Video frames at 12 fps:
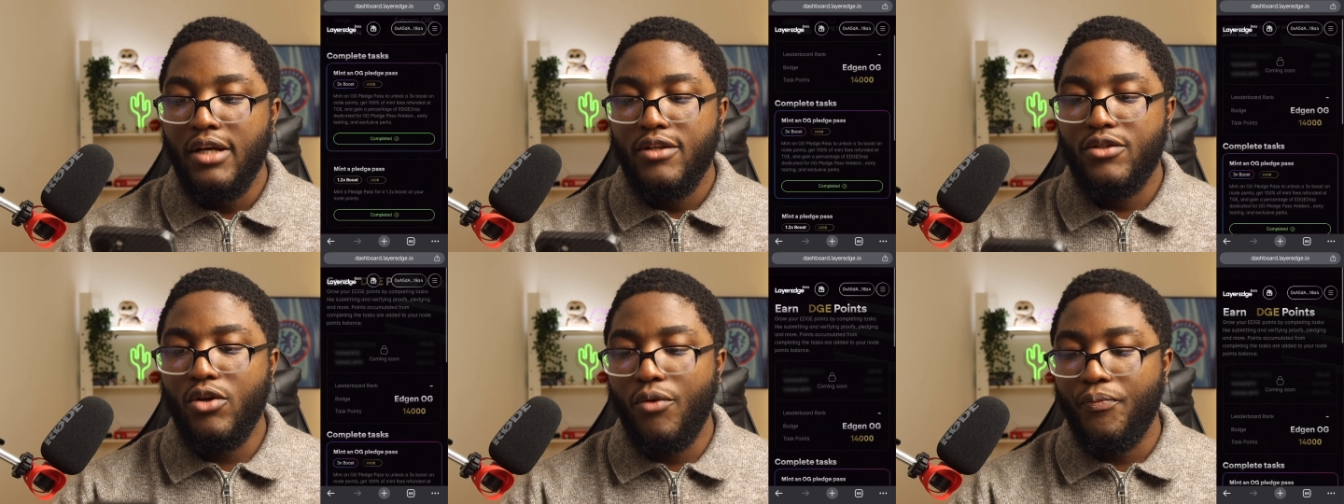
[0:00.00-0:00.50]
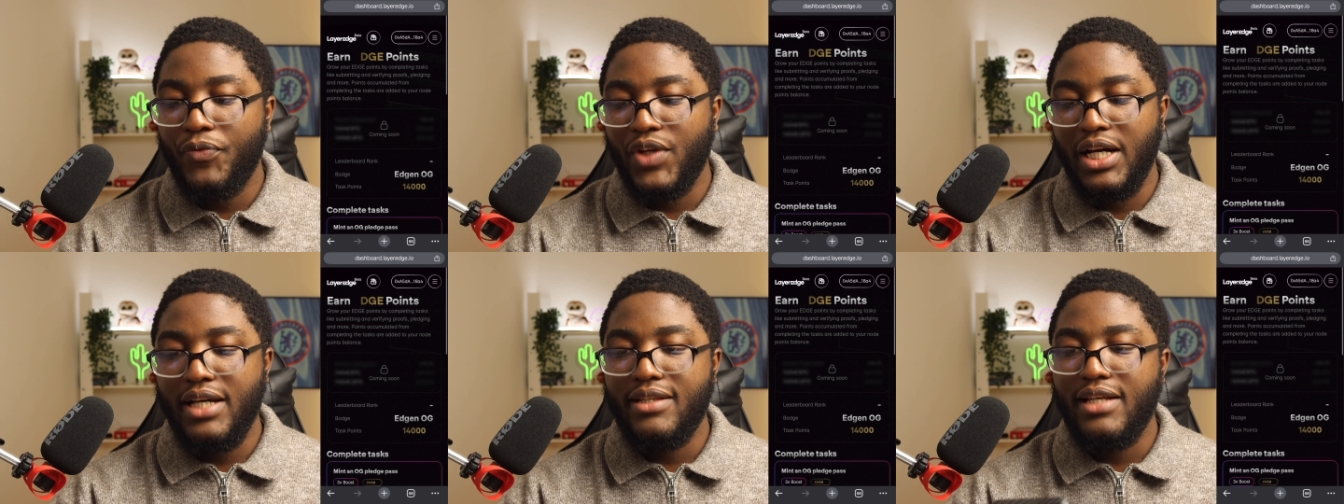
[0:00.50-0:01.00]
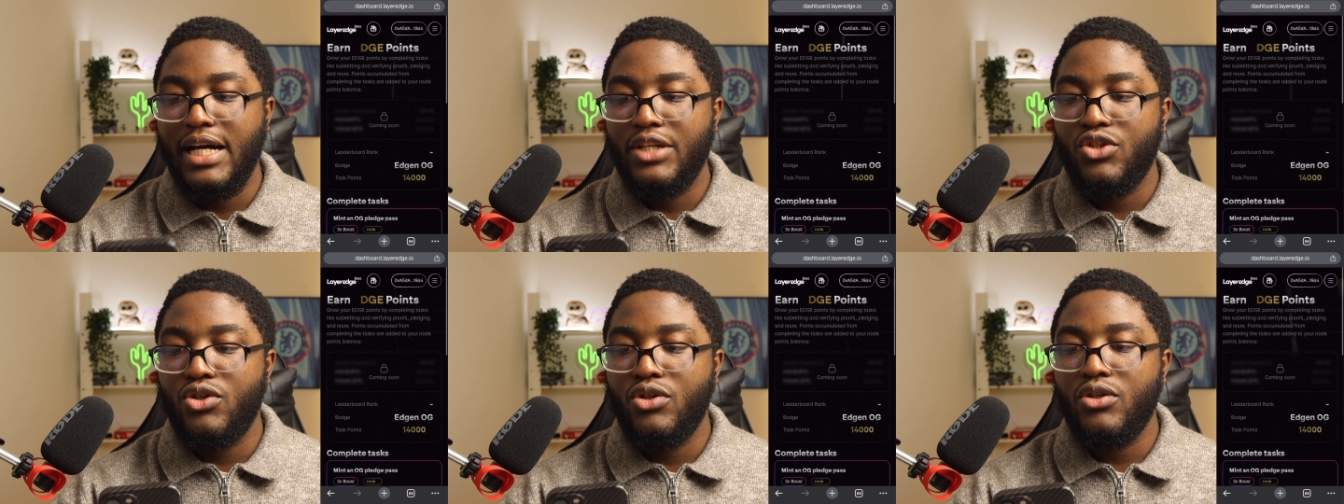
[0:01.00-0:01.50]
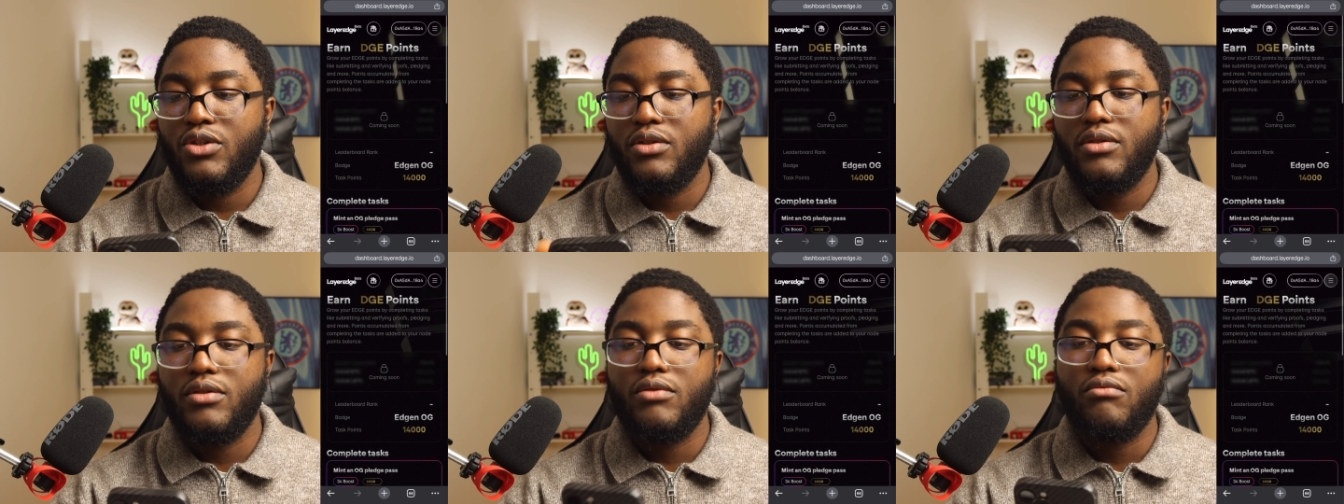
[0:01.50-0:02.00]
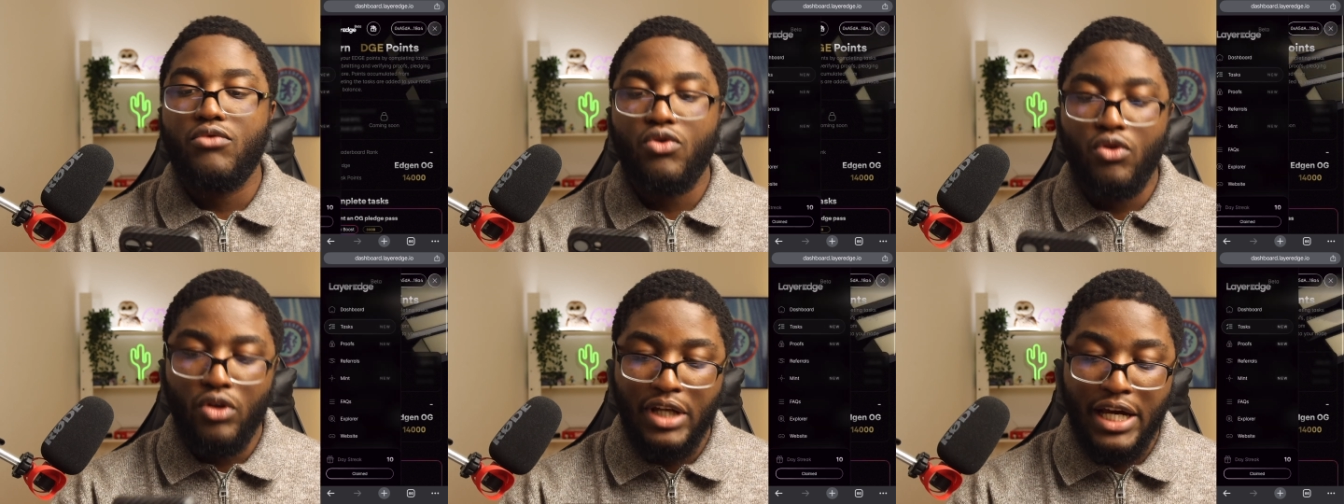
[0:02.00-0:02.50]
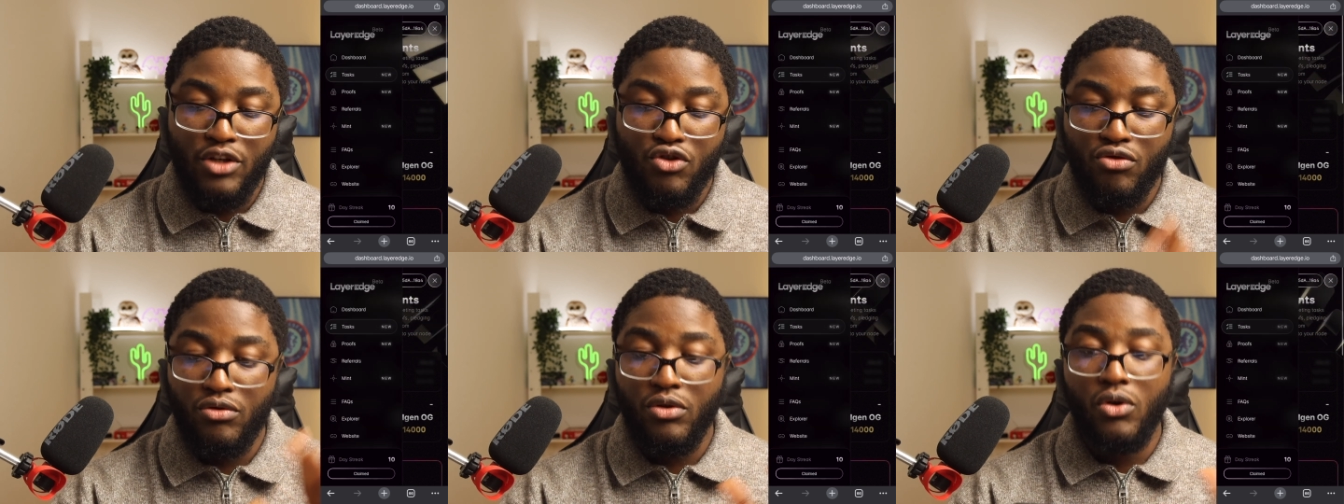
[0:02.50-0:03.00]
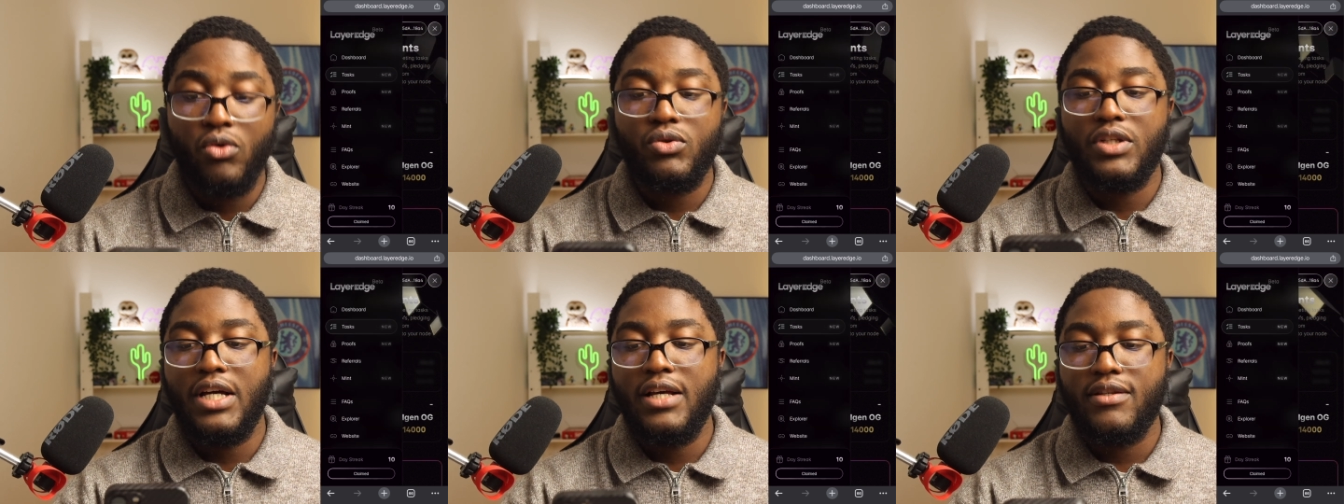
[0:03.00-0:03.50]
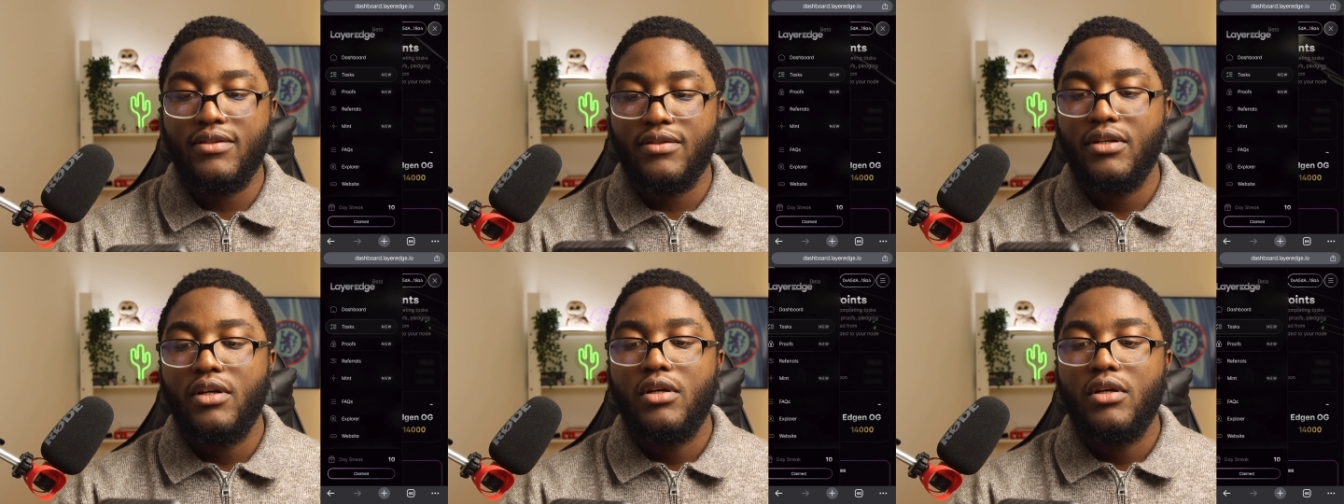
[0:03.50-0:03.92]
So, guys, I just took you guys through the whole task.